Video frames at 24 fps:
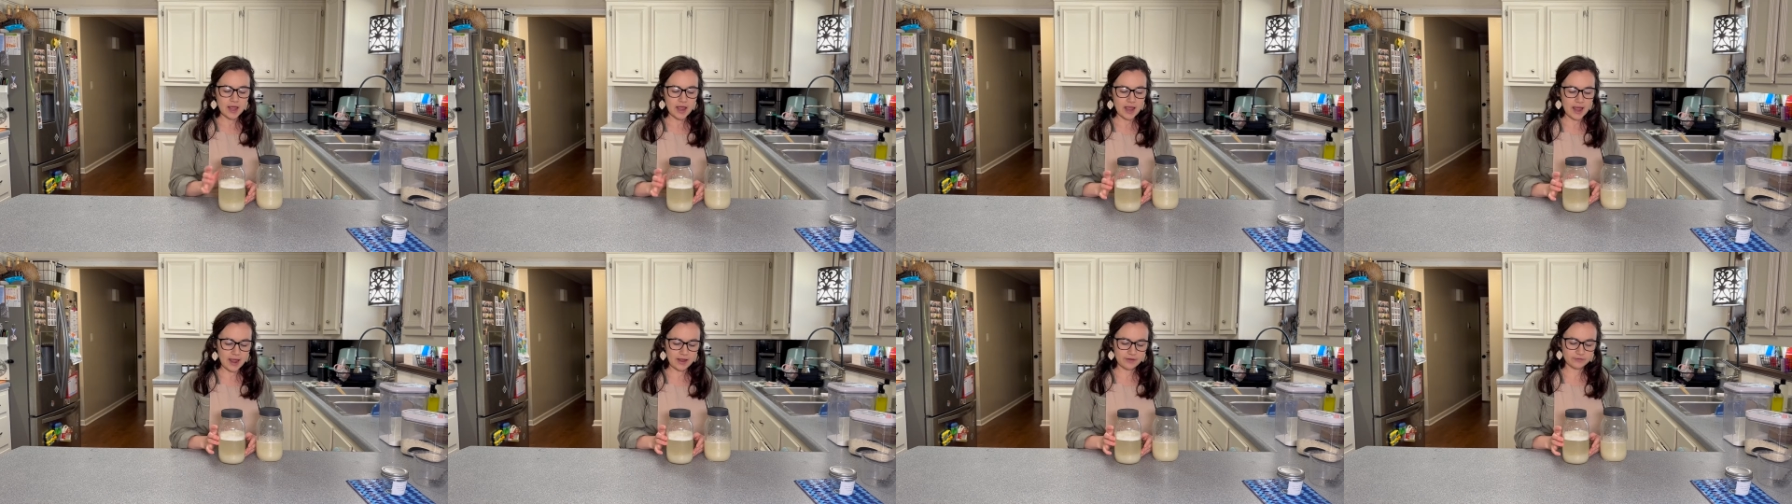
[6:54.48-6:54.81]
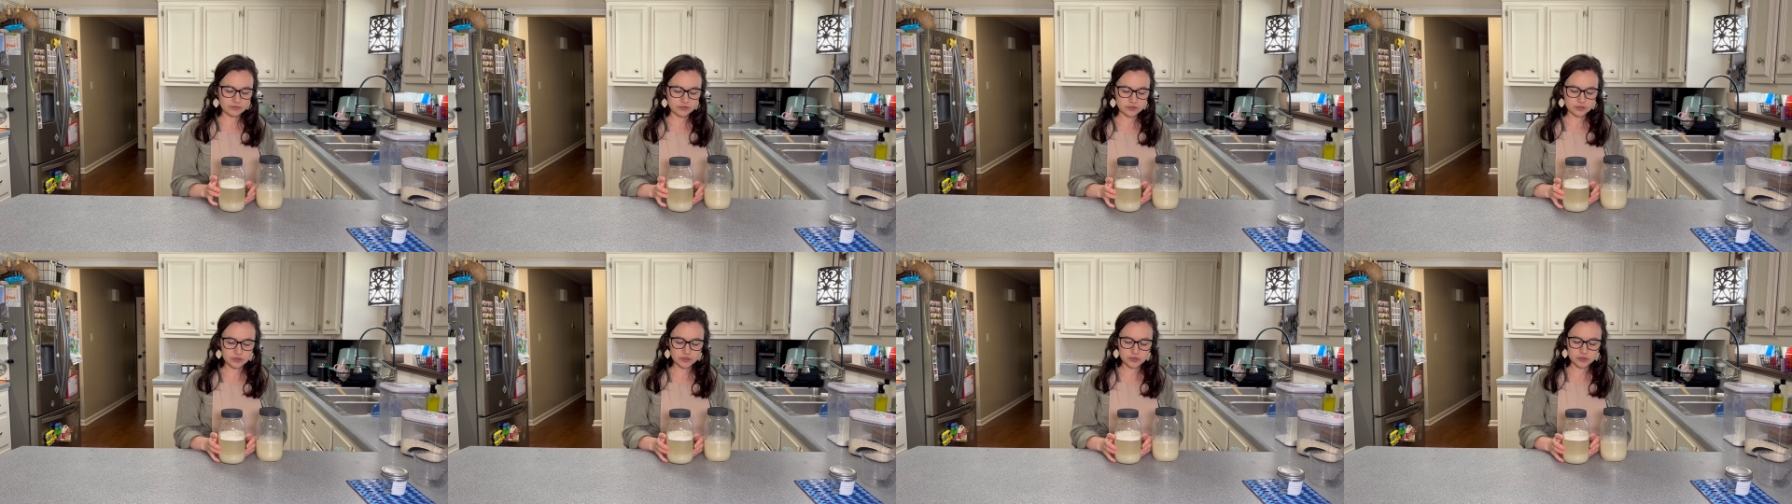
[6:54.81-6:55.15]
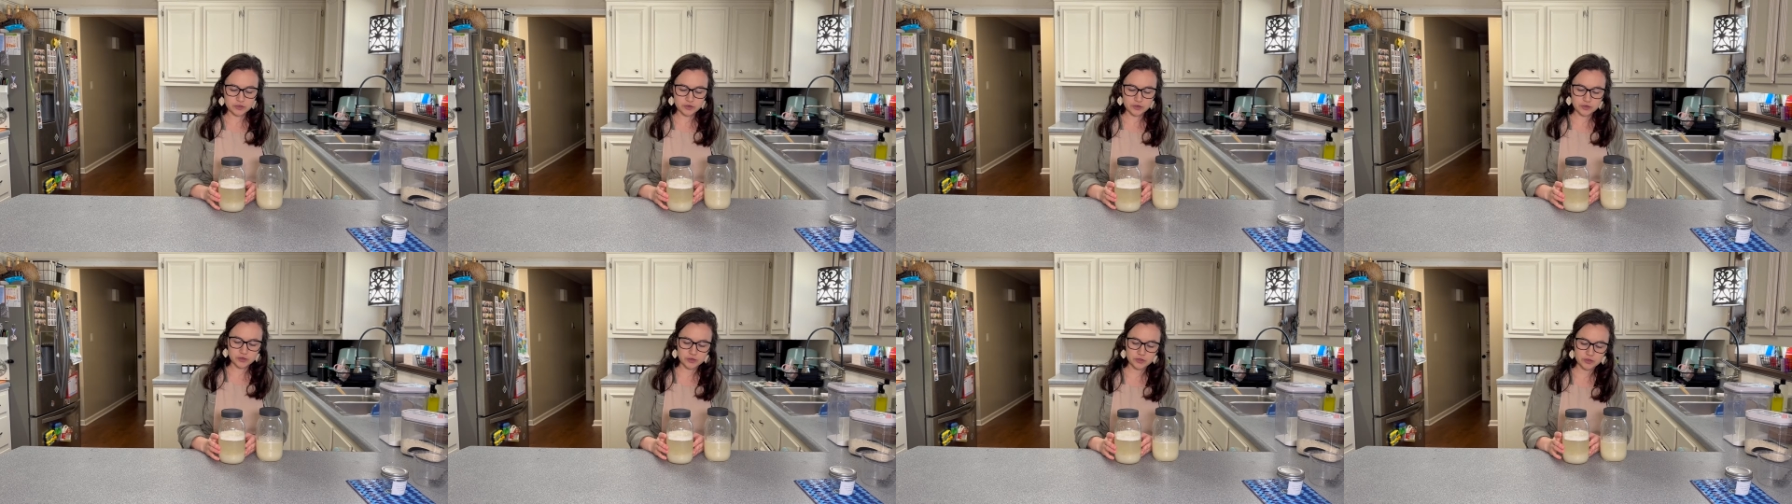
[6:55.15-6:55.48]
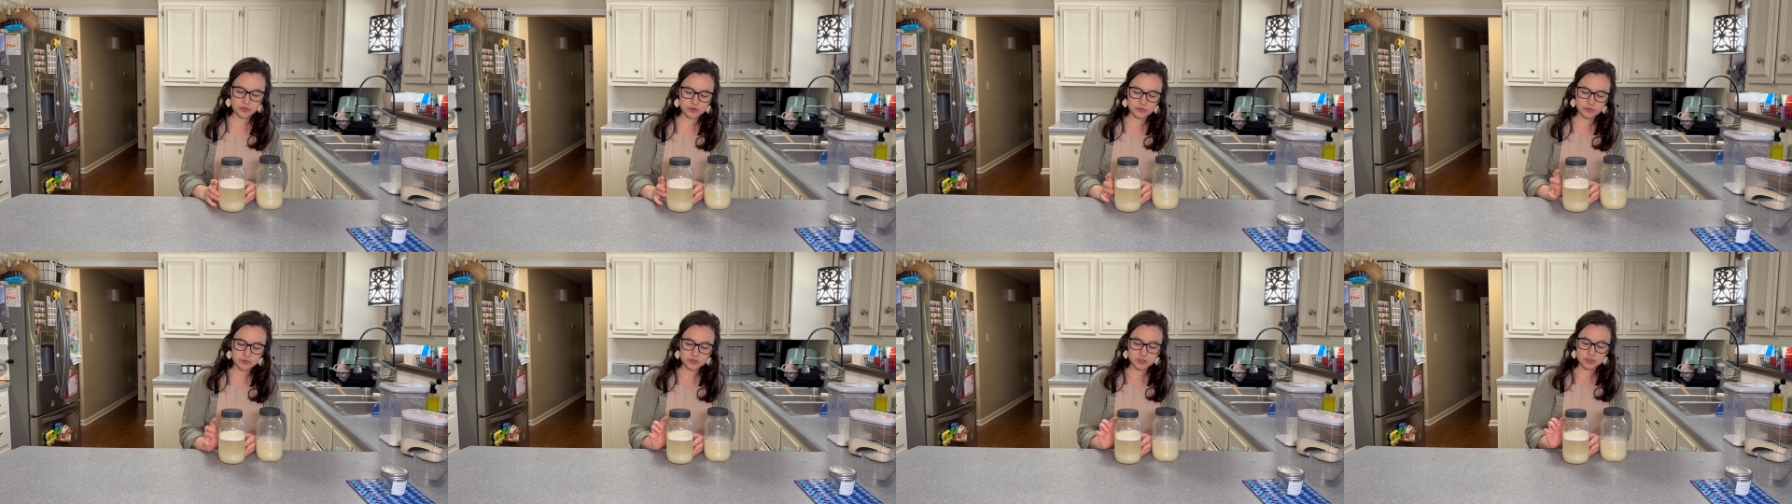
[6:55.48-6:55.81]
After
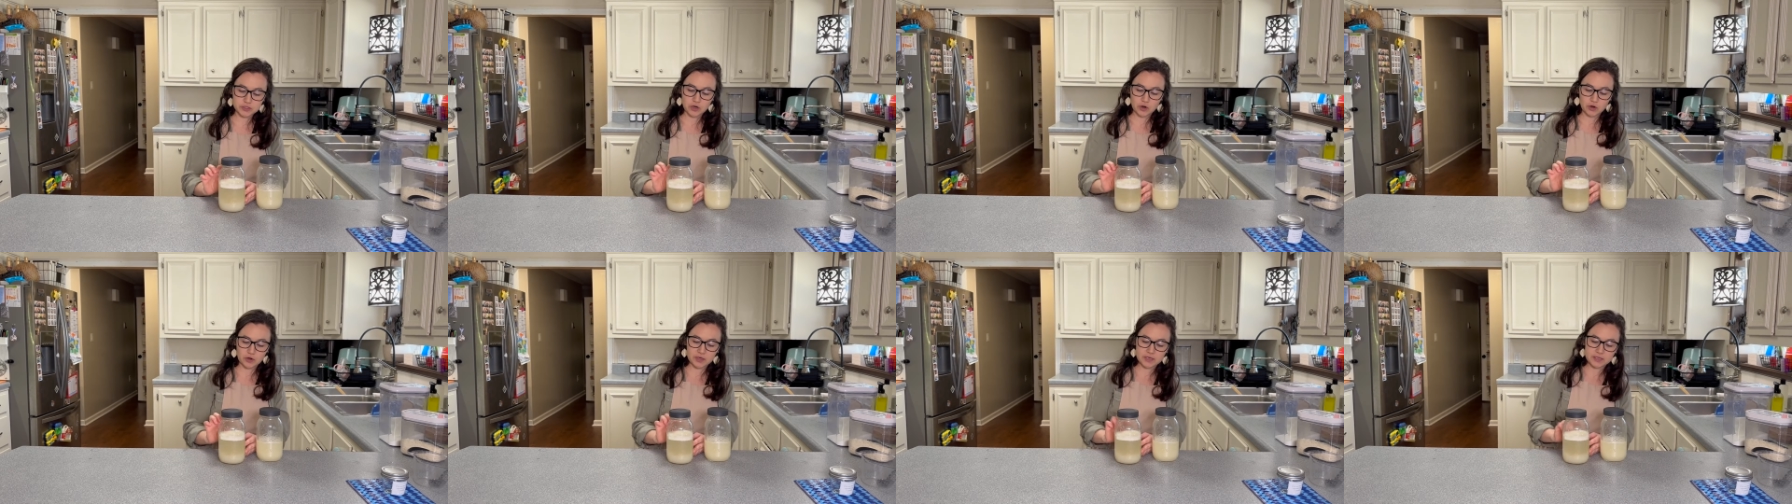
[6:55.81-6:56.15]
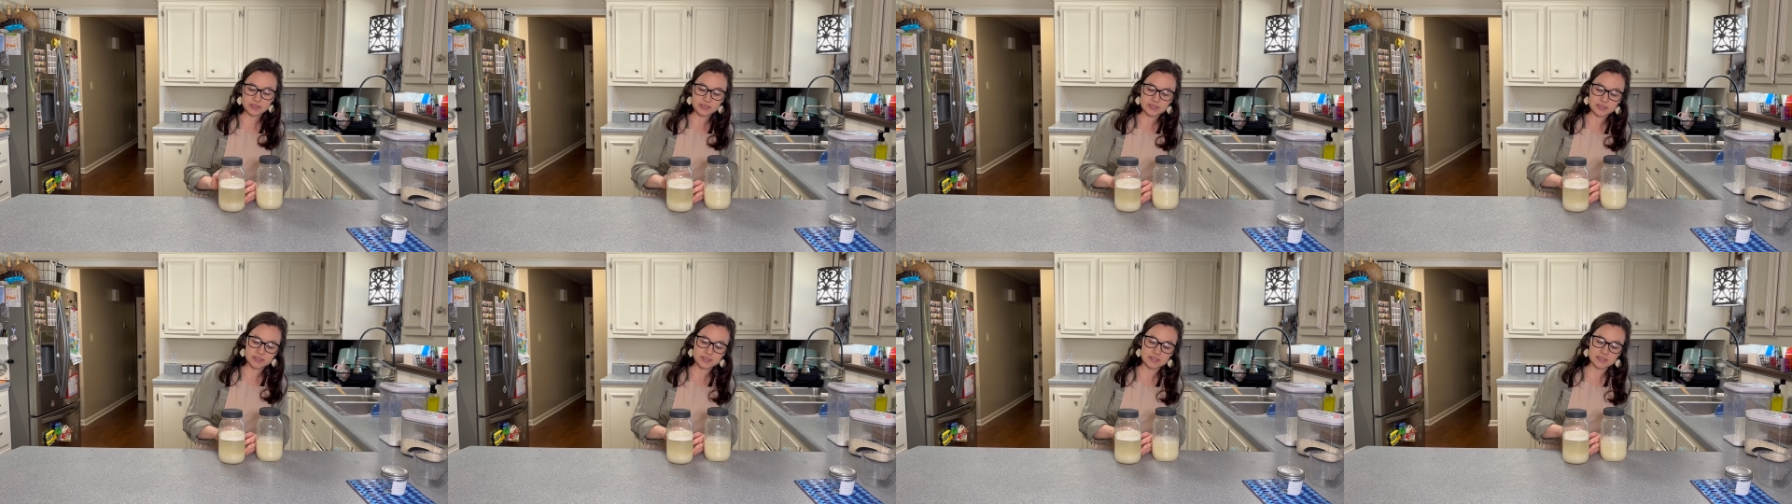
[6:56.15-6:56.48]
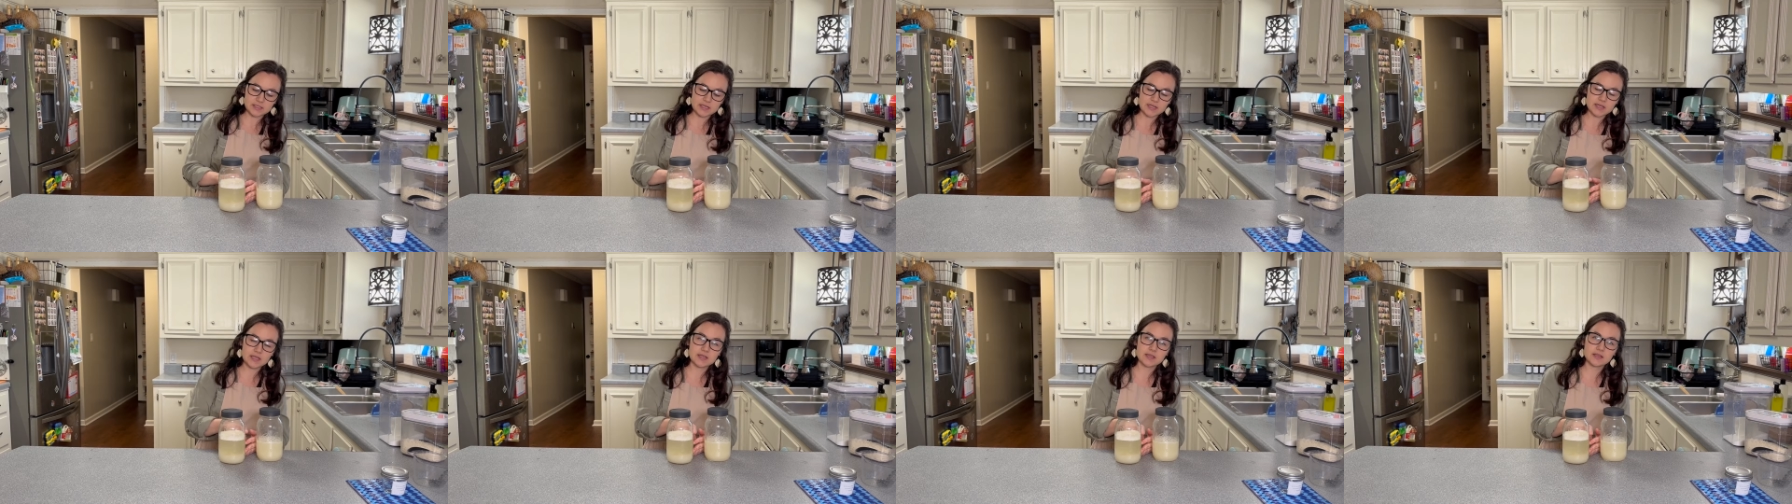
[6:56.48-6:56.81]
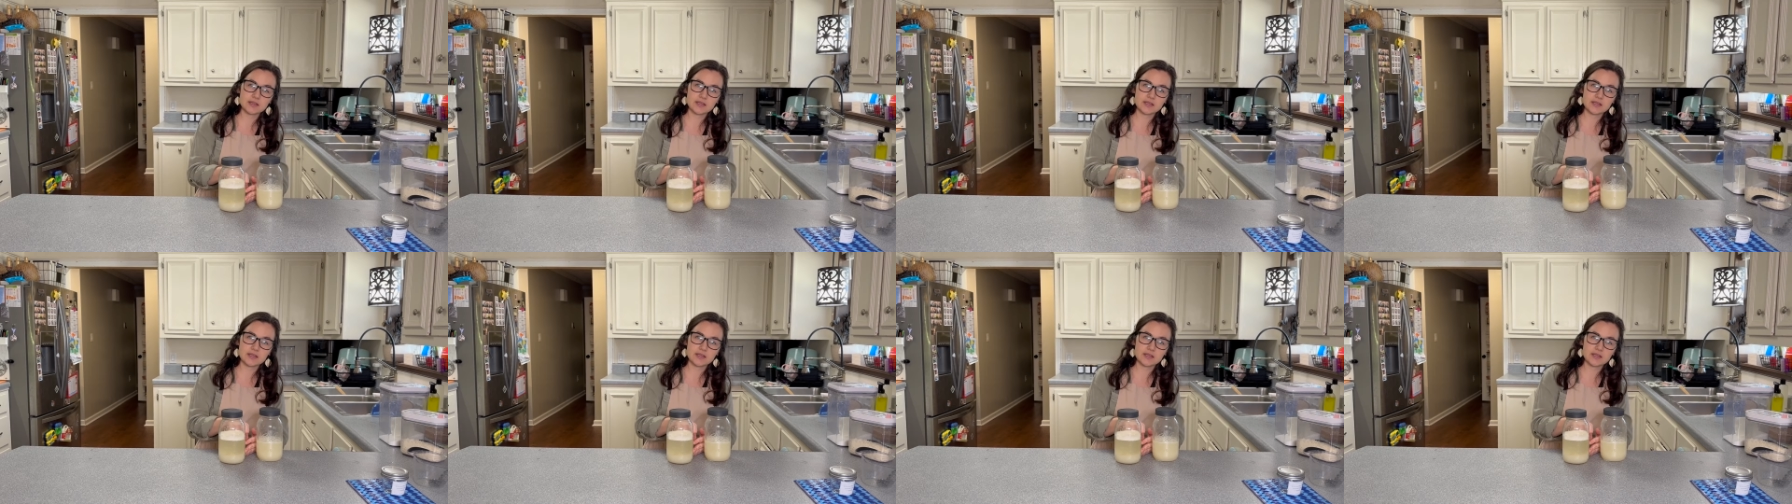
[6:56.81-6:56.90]
you are starting to see